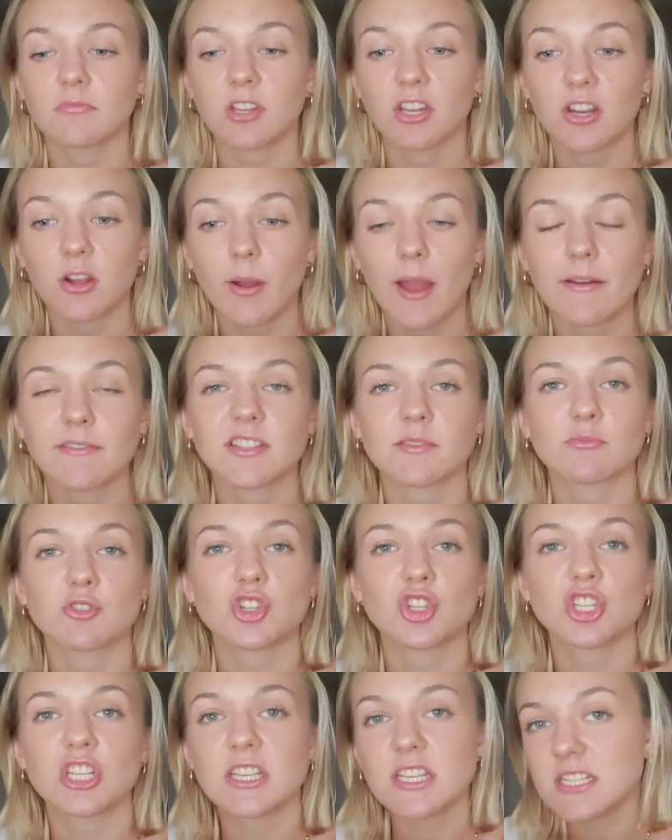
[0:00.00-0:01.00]
you know, have some
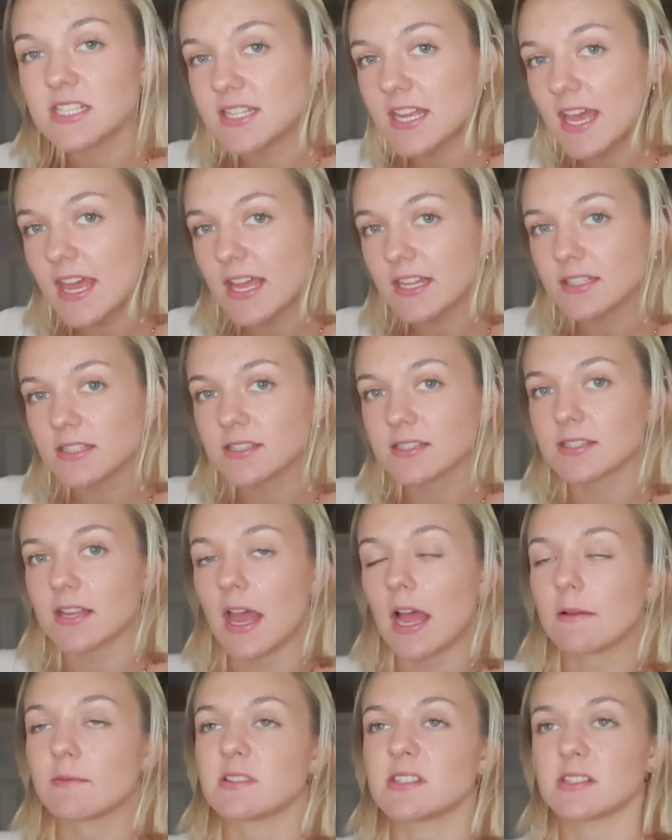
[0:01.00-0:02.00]
Cheez-Its,
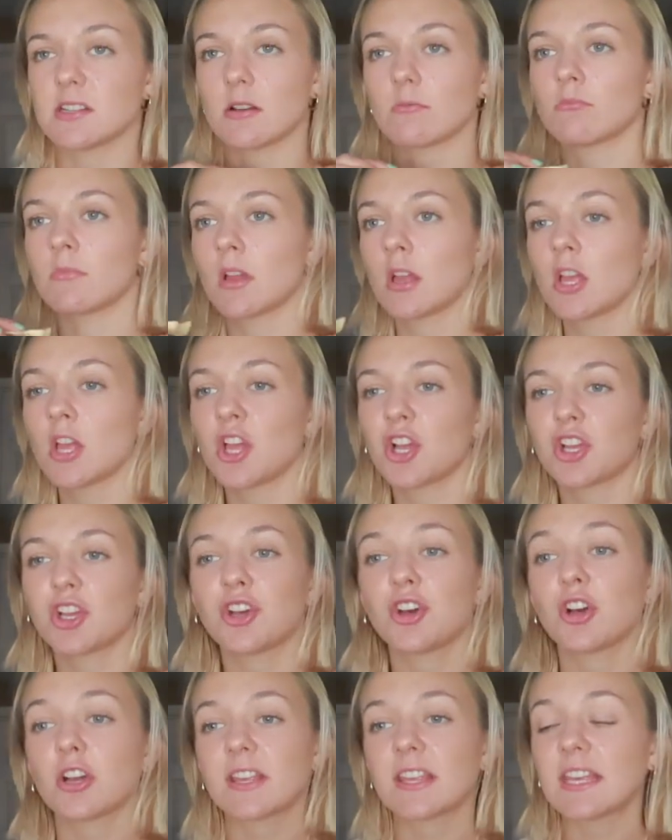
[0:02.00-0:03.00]
have some
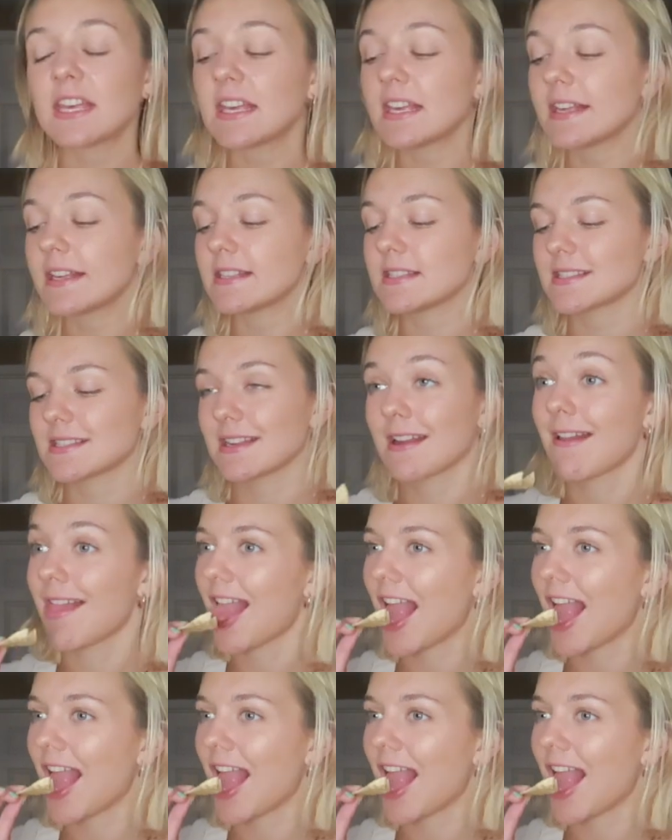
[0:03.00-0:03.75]
cookies.